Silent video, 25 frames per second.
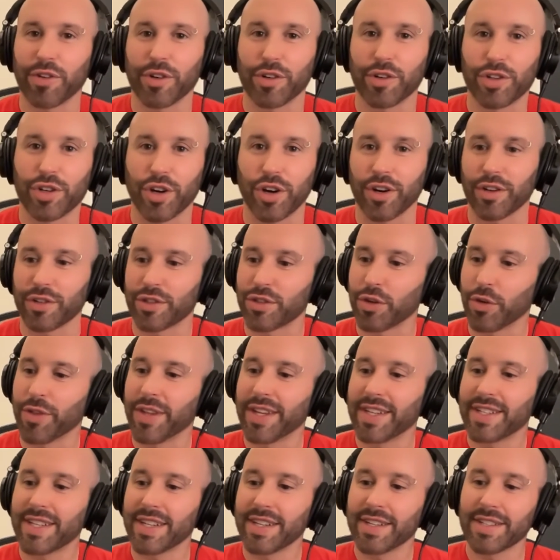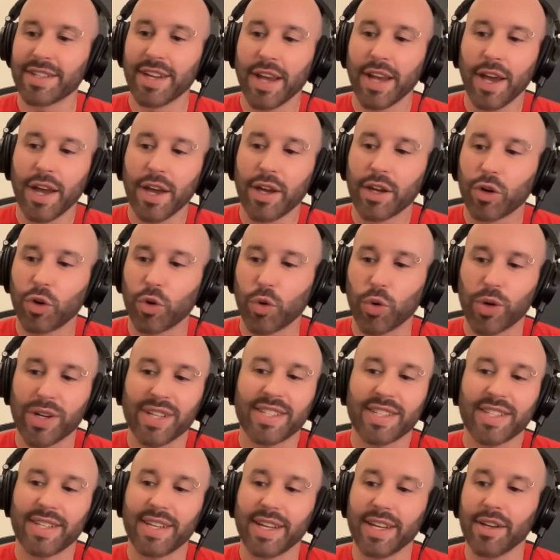sure. So this is
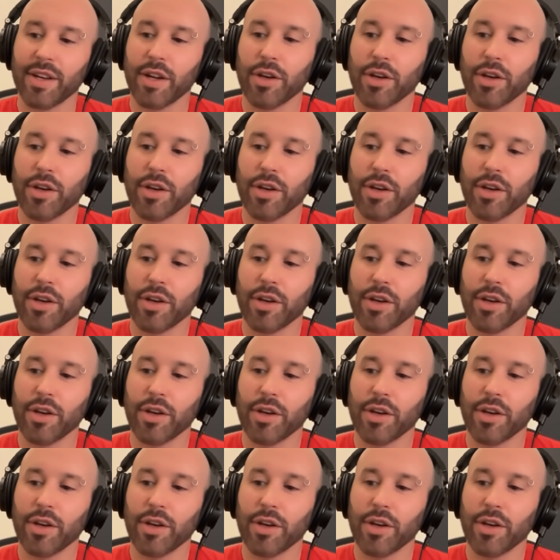Kristen